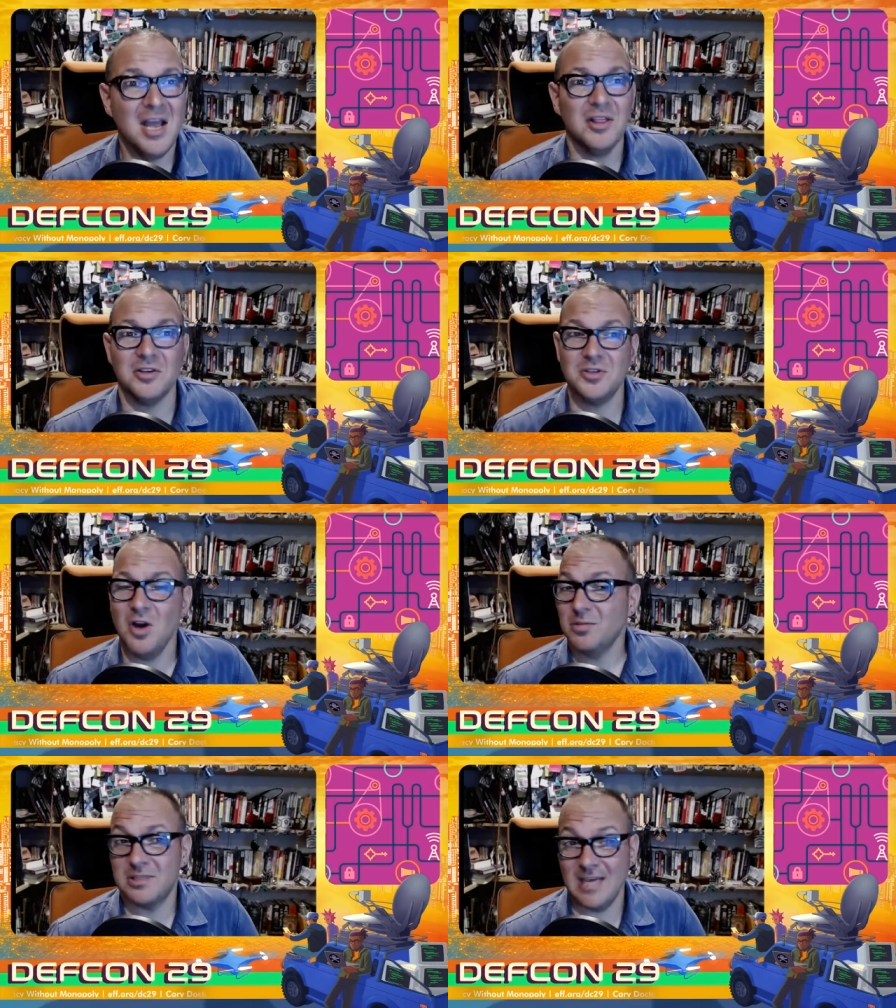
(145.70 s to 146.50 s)
There's
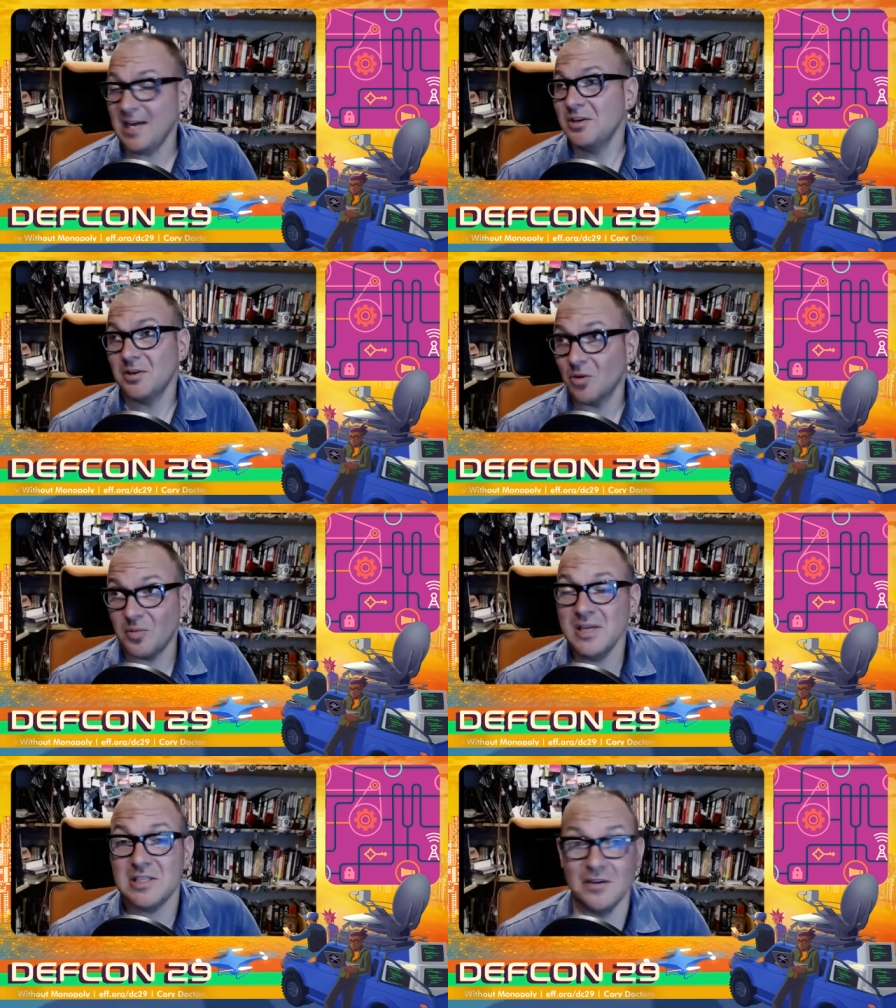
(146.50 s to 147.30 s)
no technical
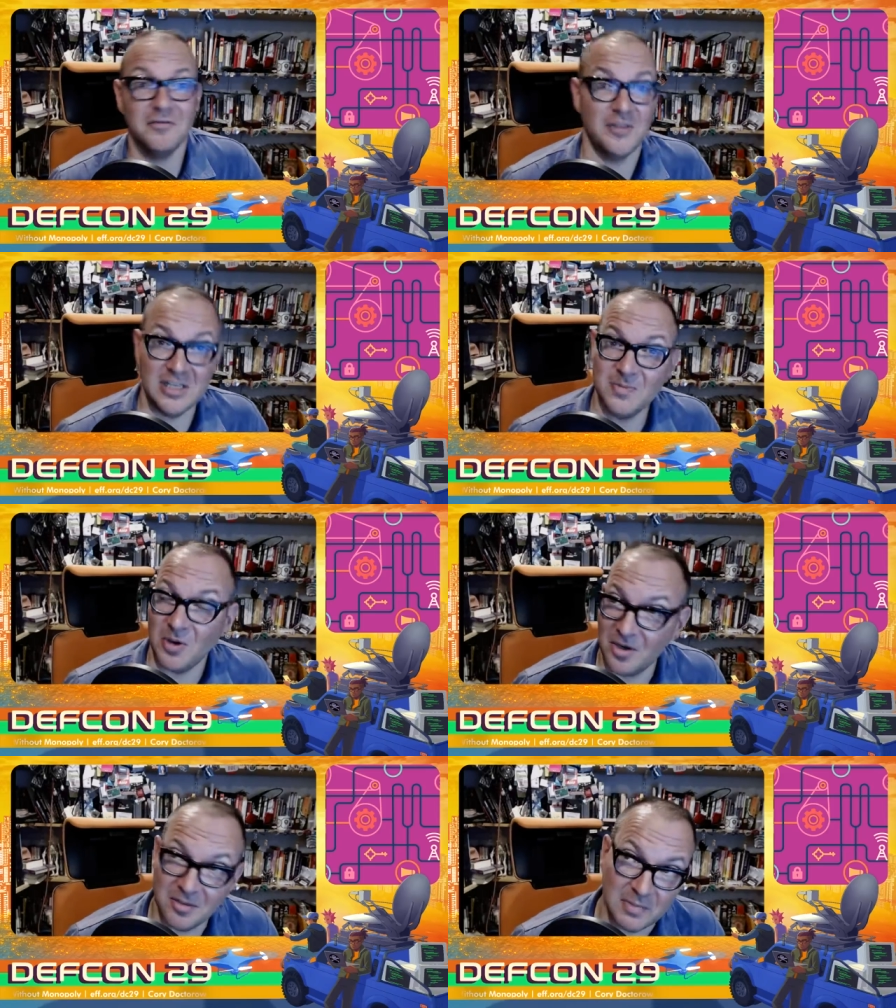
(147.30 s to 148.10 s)
reason
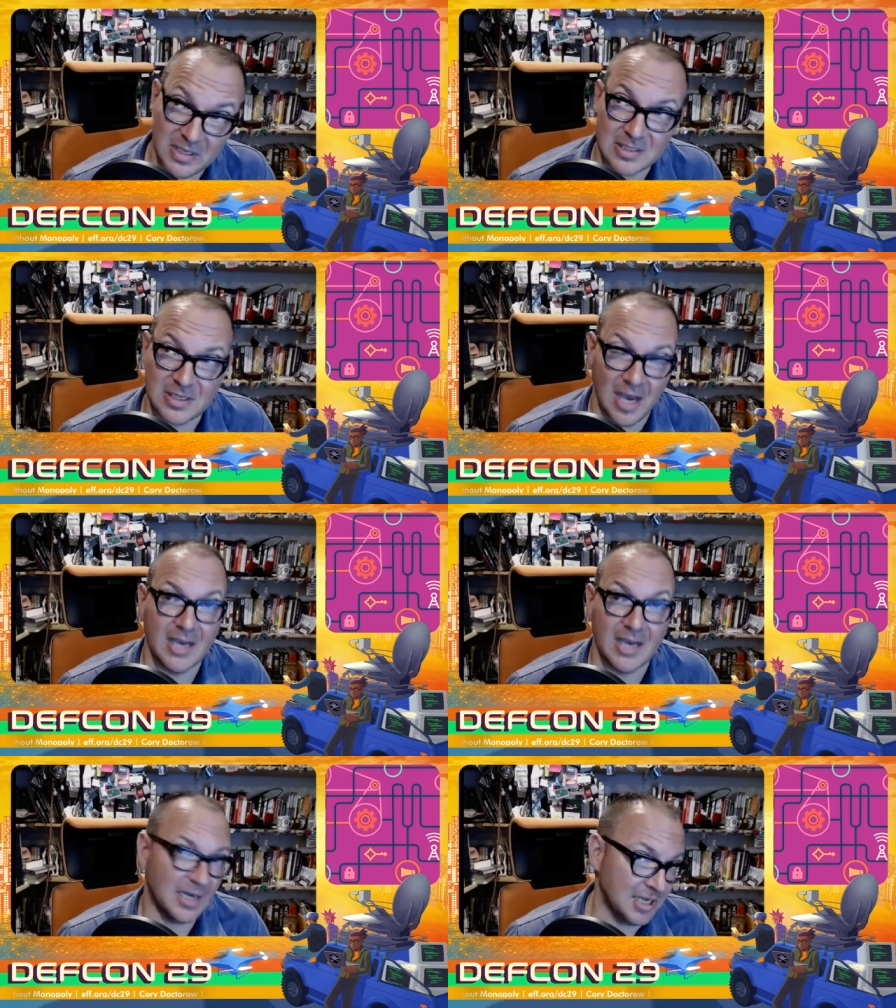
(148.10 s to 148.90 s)
Facebook couldn't be
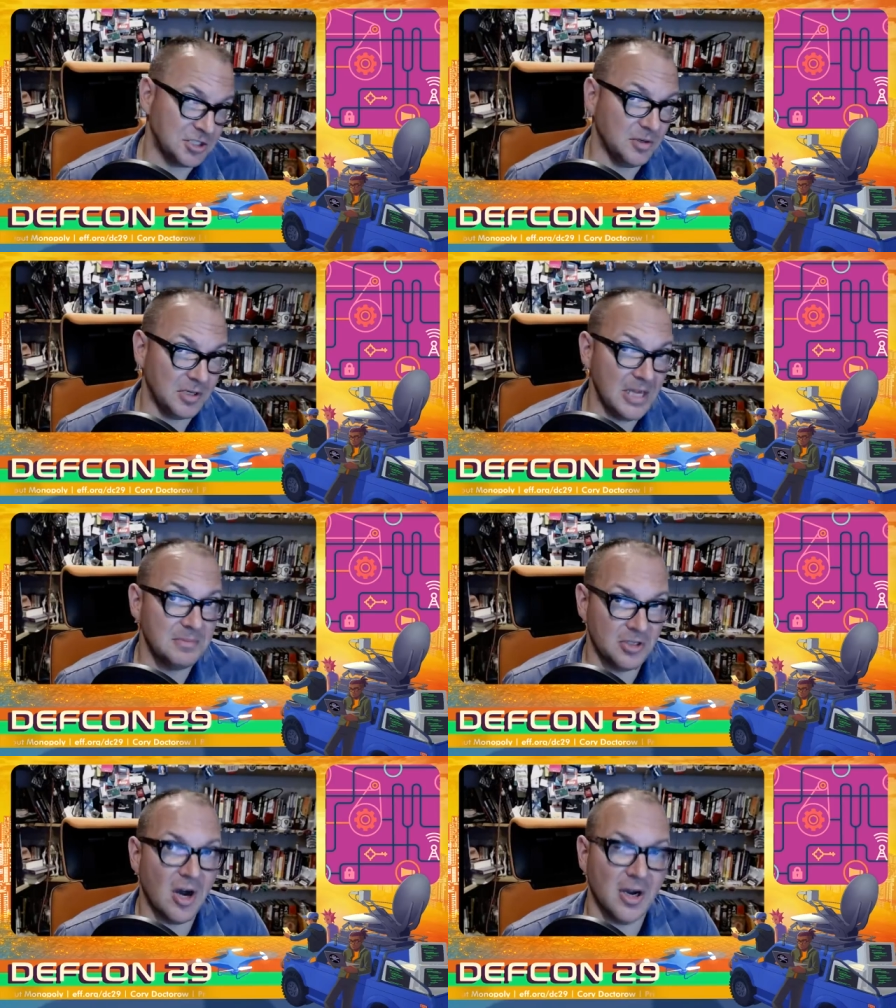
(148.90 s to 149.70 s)
designed to let you
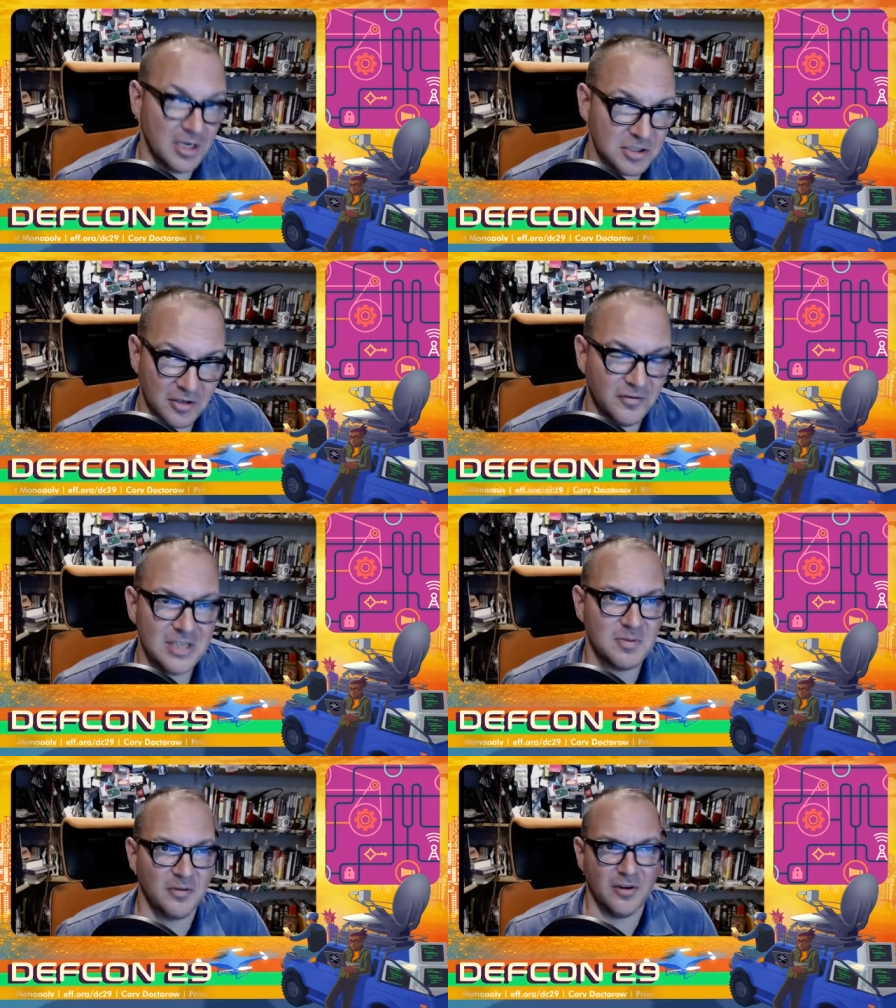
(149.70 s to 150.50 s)
keep talking to your
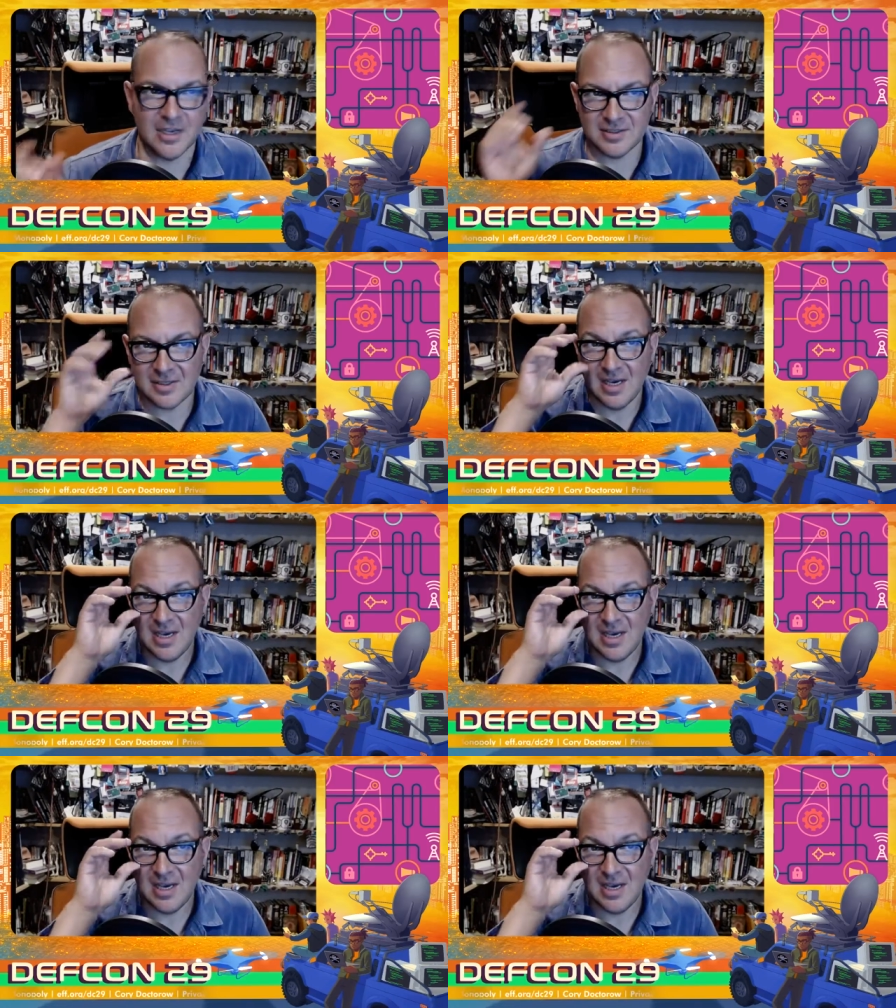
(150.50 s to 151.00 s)
Facebook friends